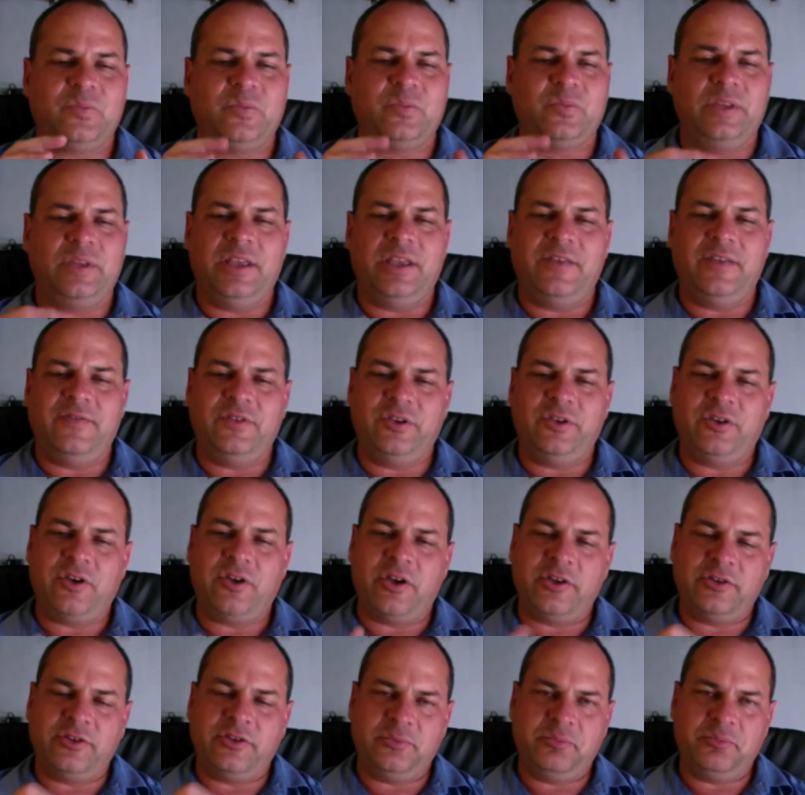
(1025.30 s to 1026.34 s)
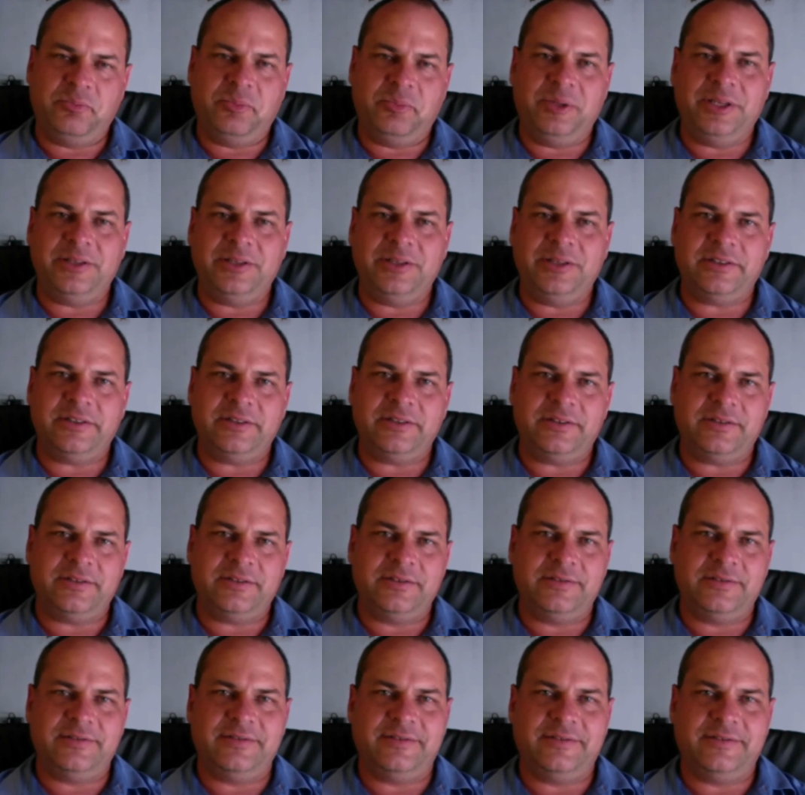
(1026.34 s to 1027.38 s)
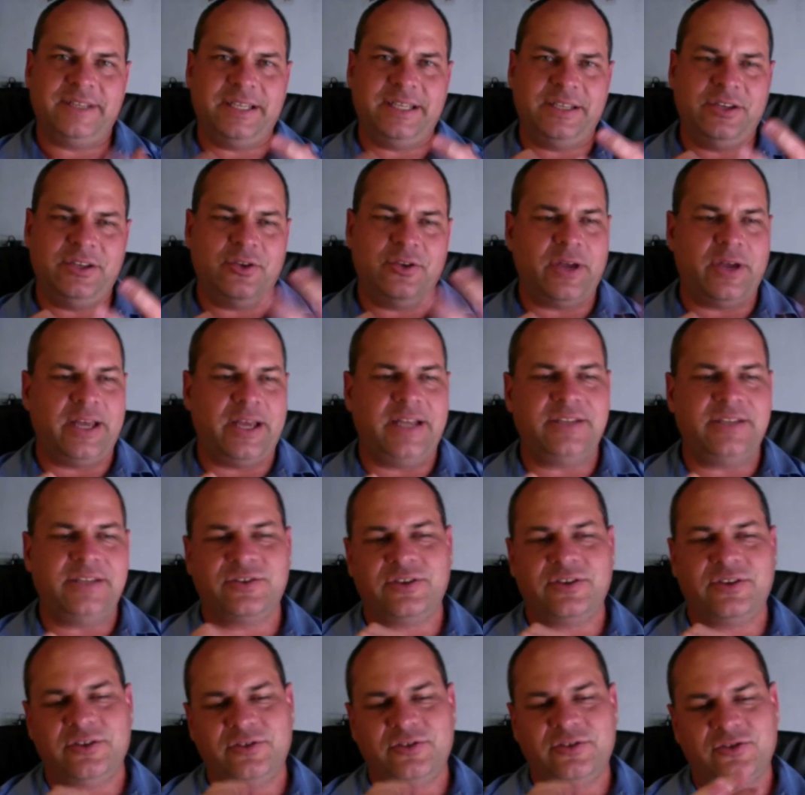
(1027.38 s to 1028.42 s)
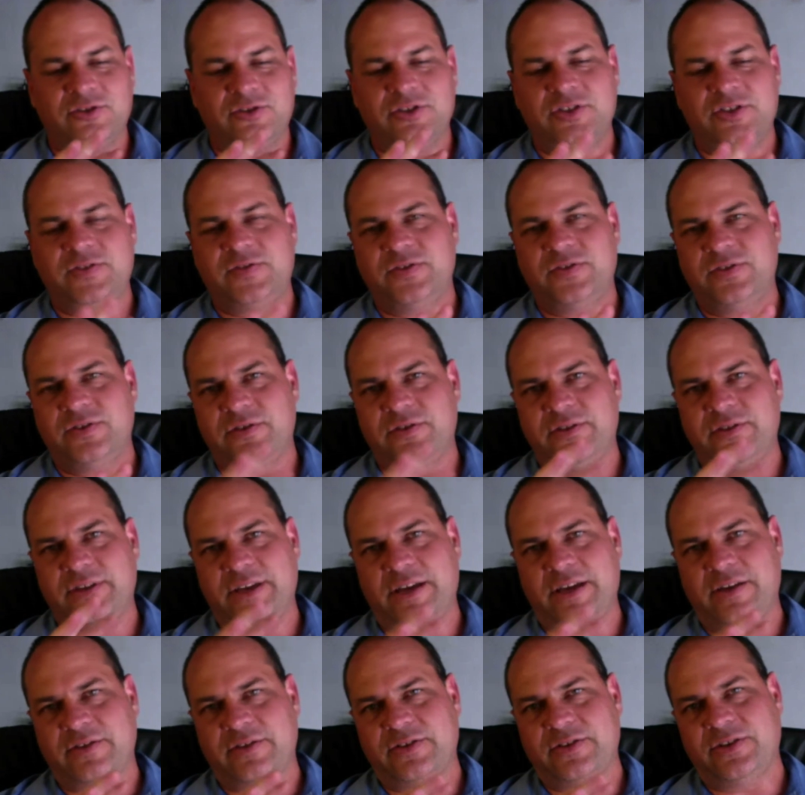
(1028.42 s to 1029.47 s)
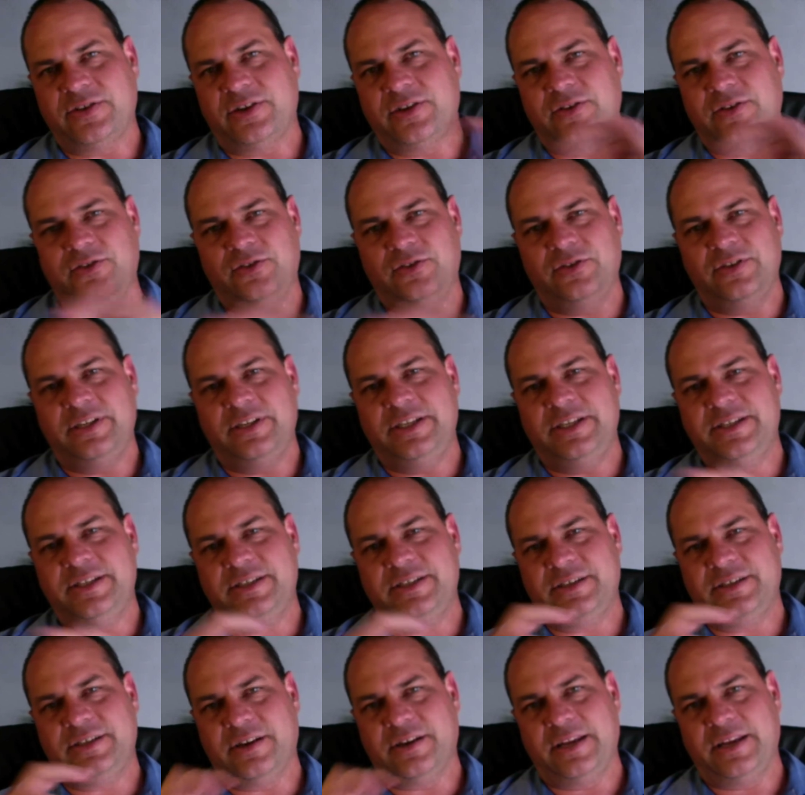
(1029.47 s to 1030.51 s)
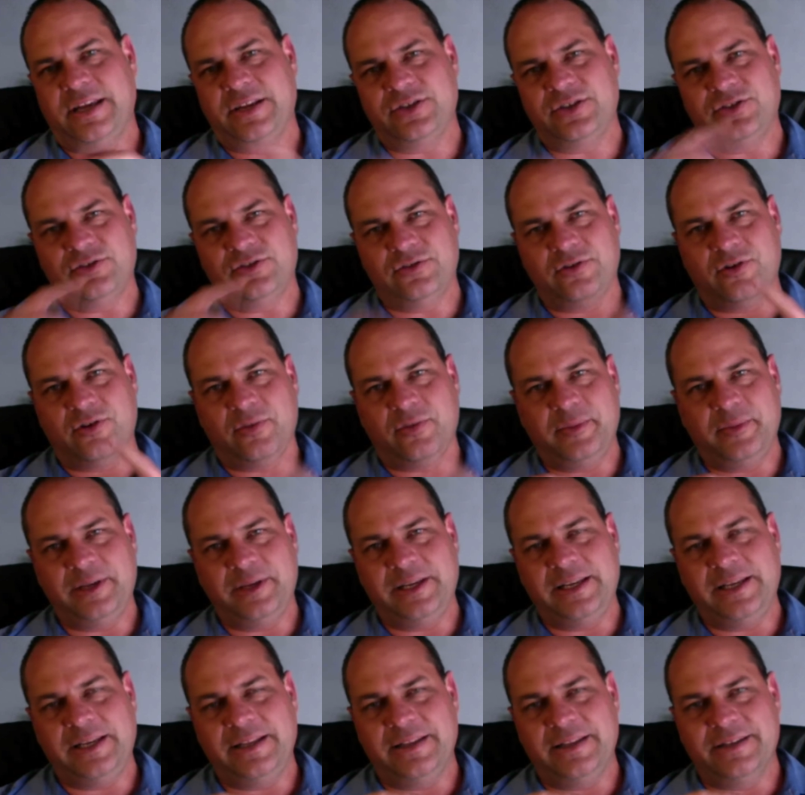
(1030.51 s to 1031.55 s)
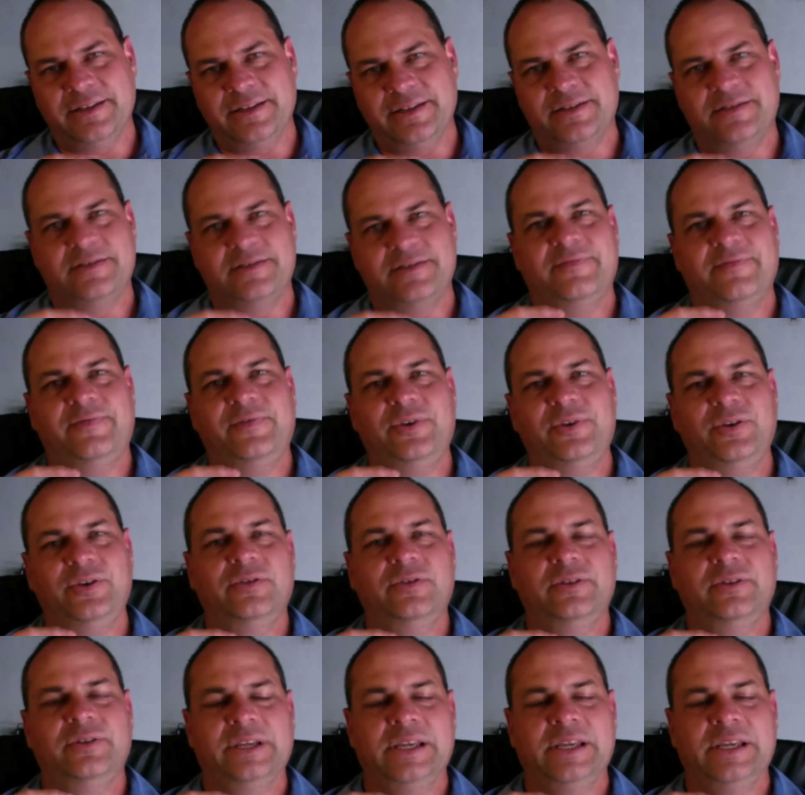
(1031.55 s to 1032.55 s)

if you're going to peel it, then your hands are going to transfer the outside to the inside as you are peeling this fruit.